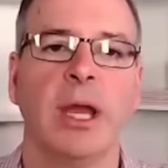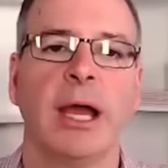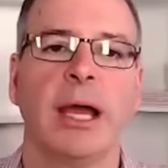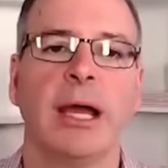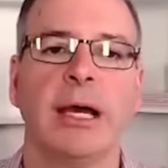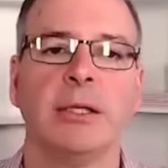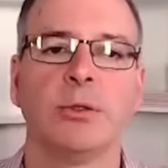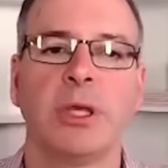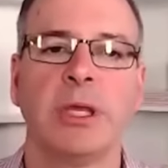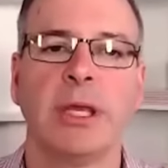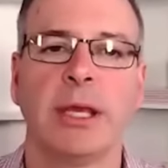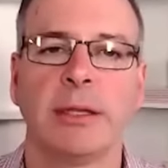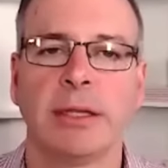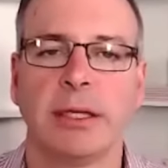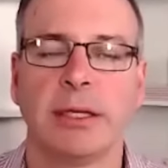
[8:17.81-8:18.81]
Looking
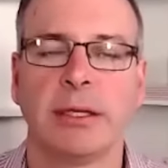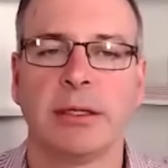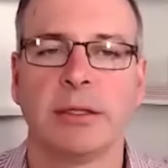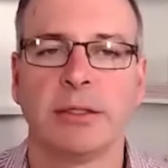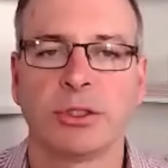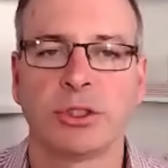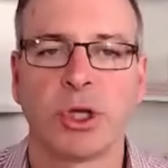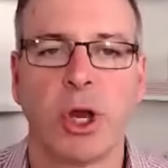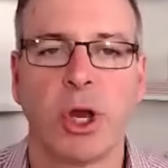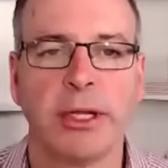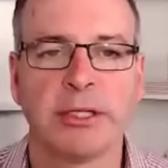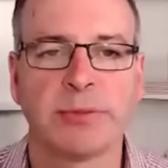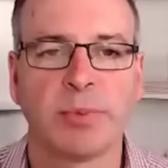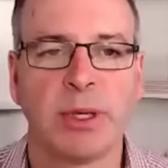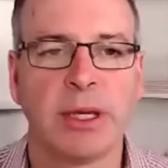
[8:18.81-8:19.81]
at the
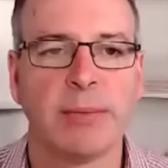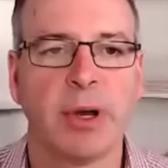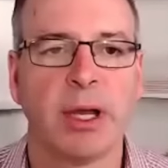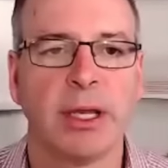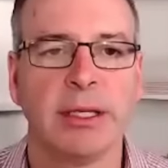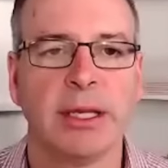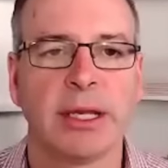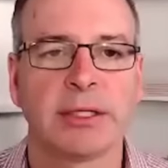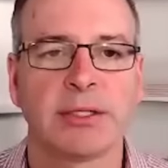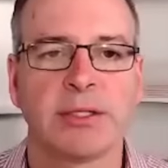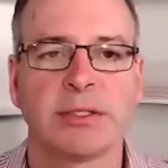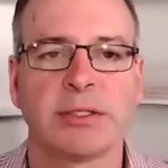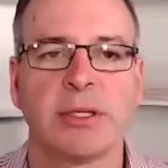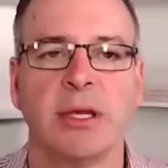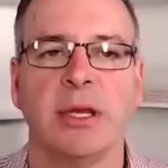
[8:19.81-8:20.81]
Chinese PMI
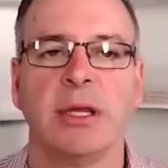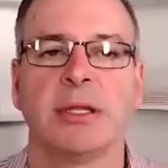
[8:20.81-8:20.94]
indexes,